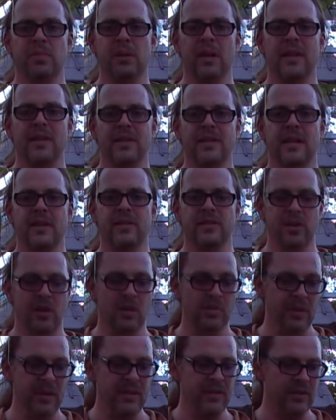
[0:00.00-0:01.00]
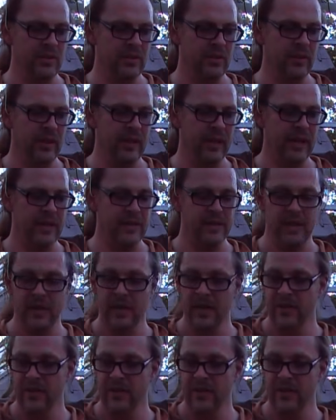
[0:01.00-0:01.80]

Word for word: plants outside better than the greenhouse.